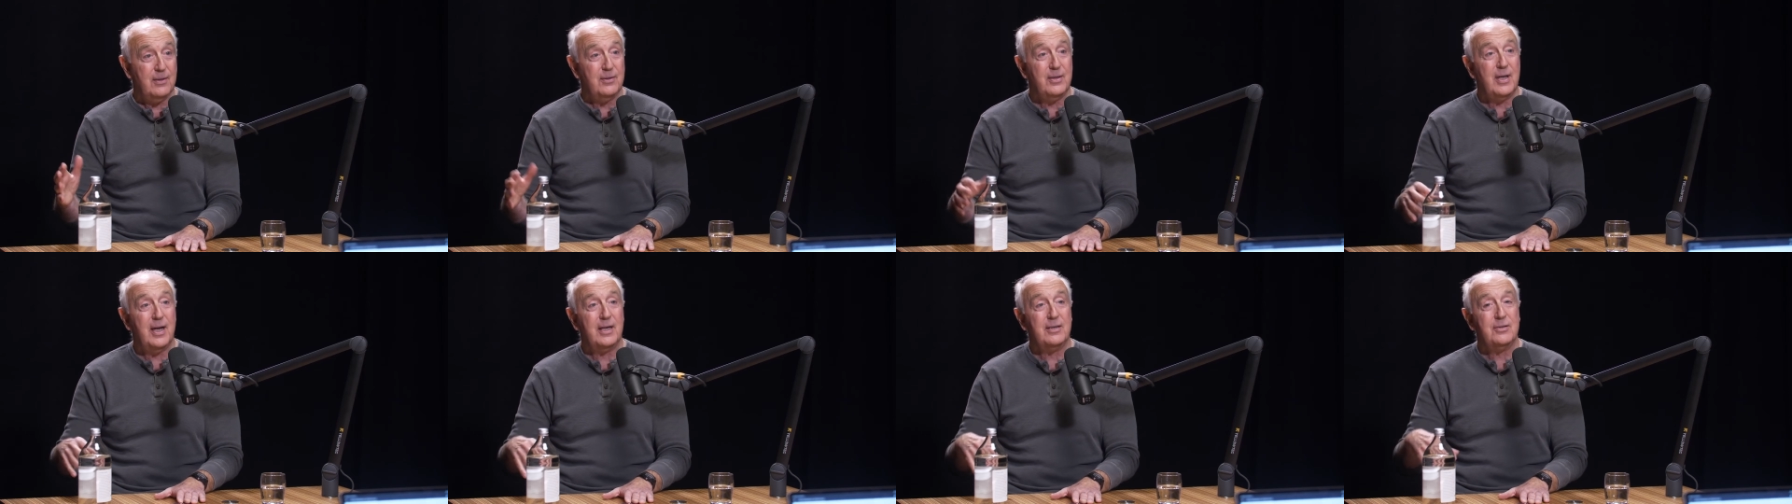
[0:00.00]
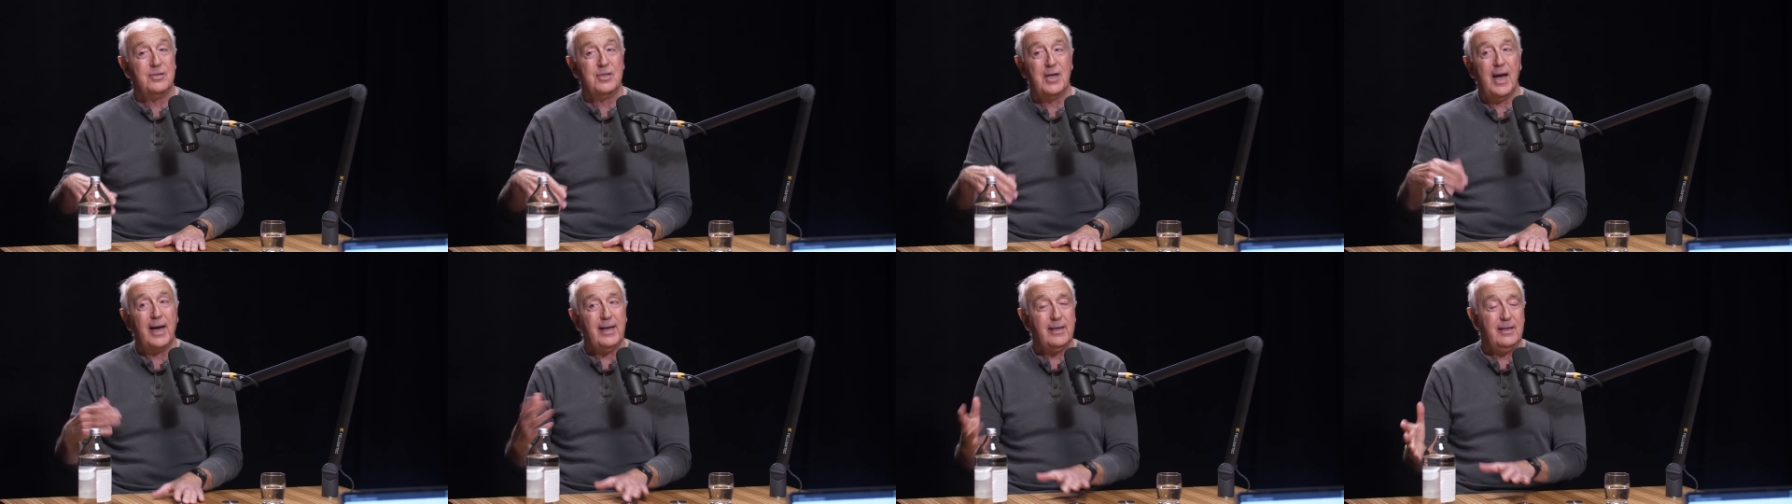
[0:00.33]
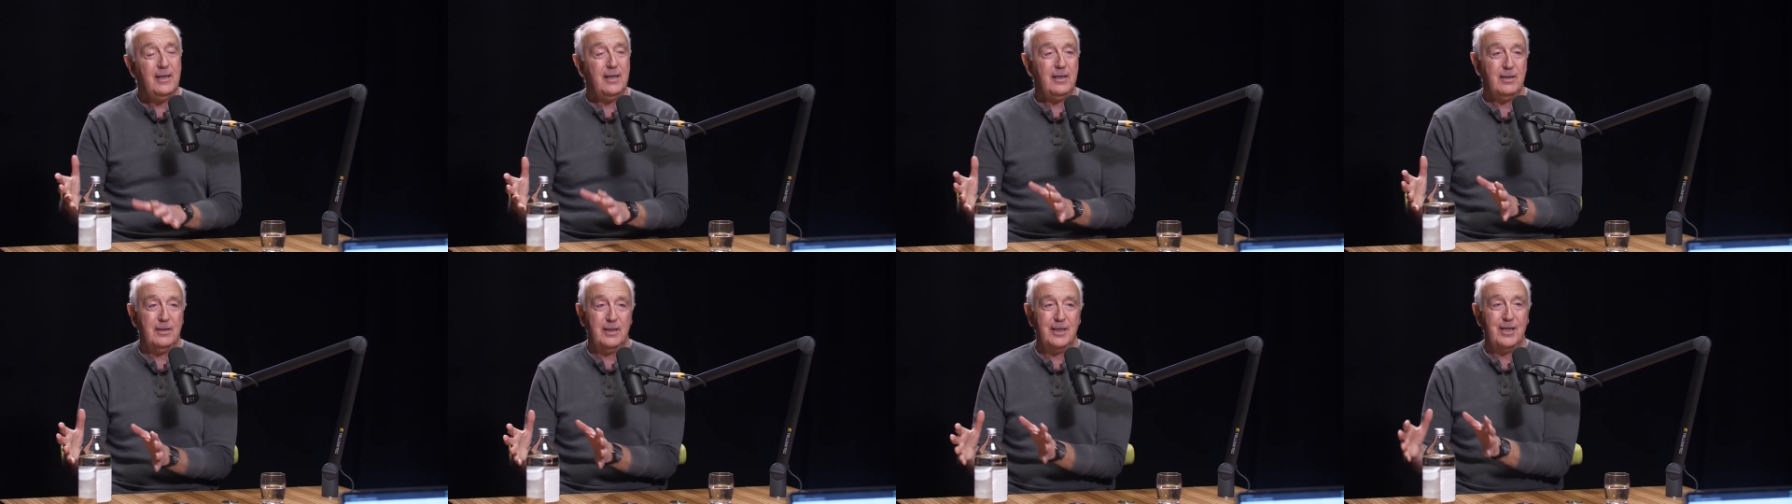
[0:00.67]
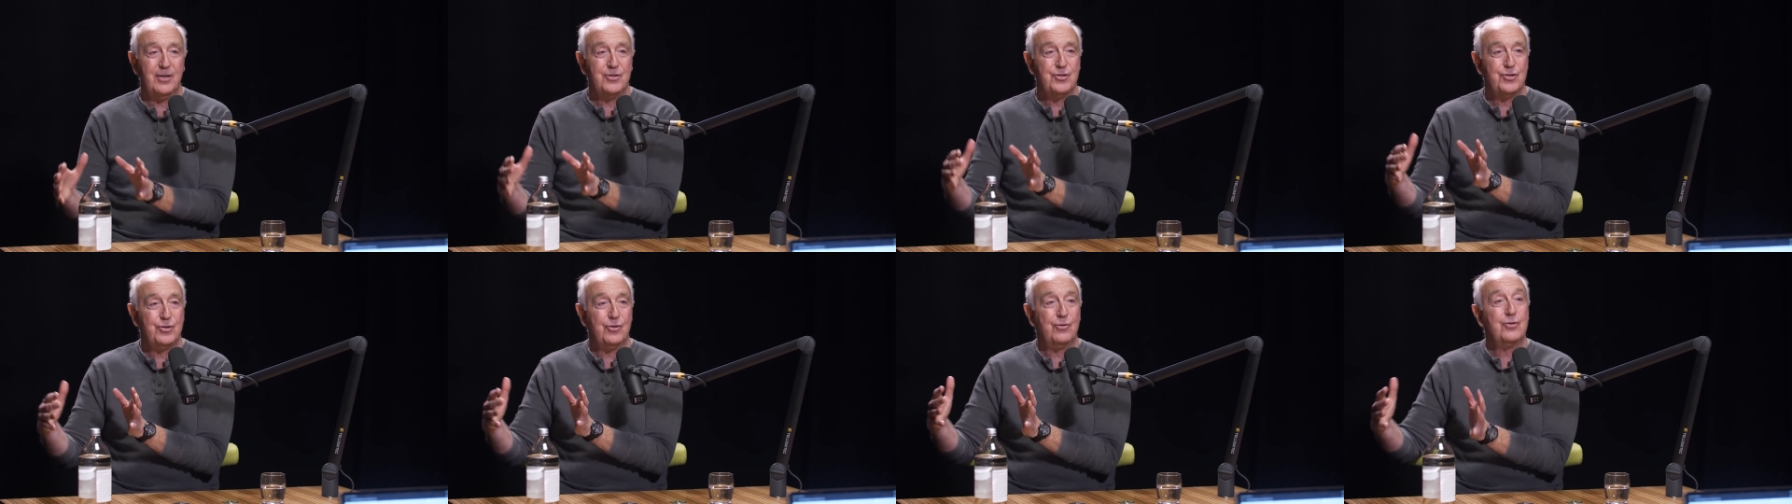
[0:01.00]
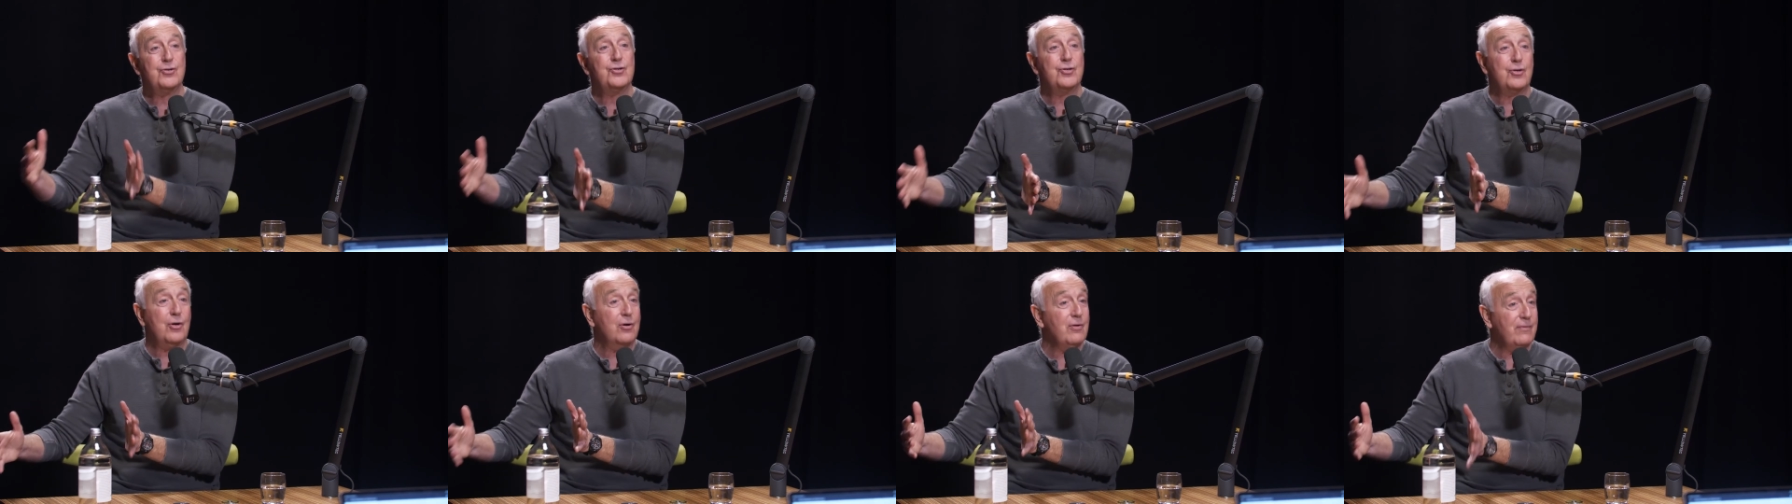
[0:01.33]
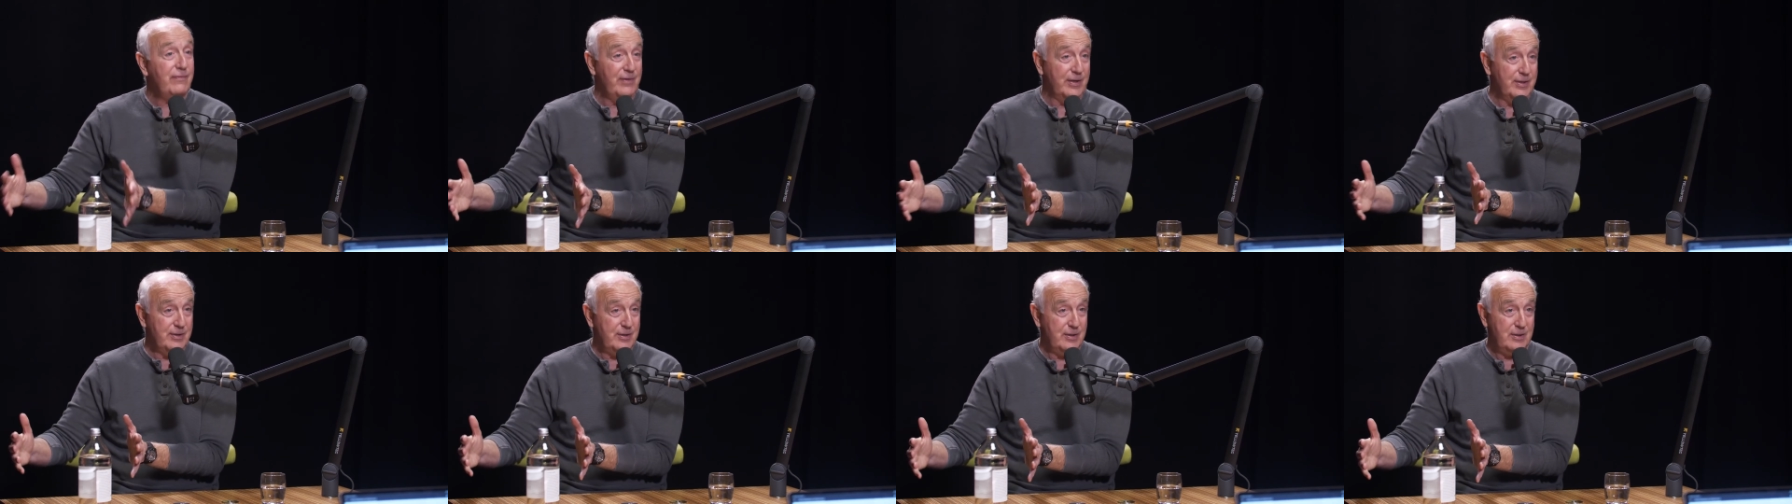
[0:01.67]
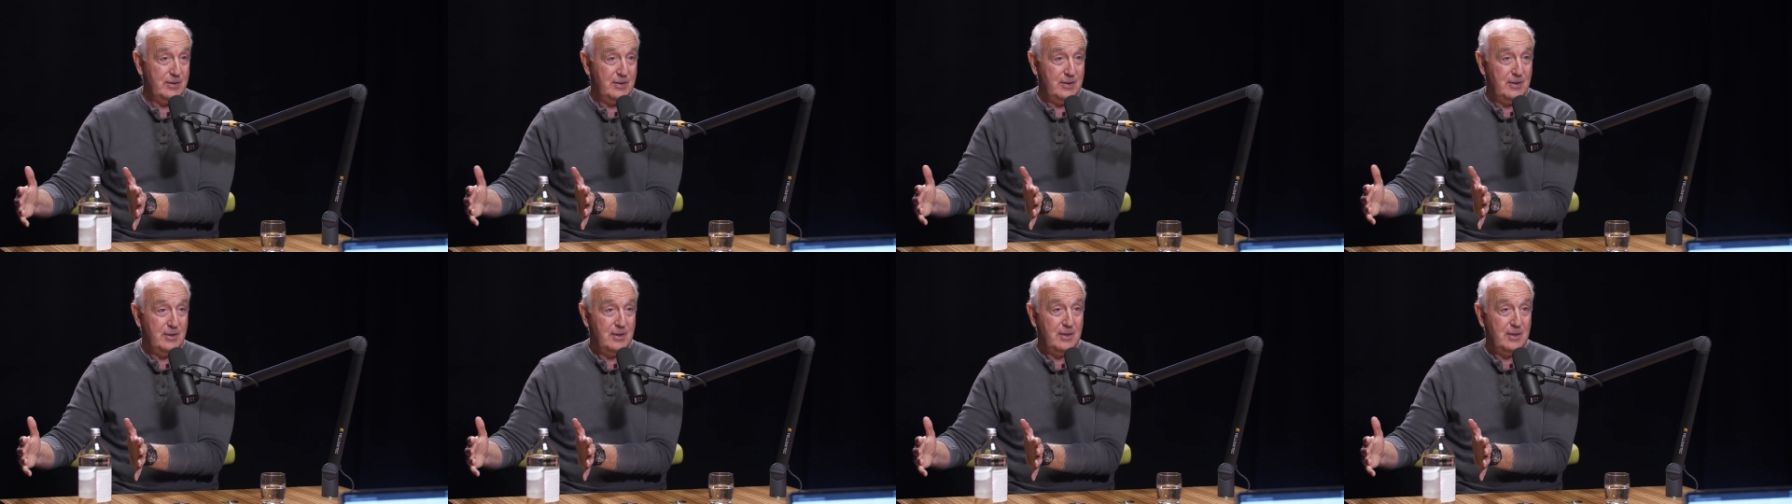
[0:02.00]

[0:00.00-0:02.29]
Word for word: that technically is your servant,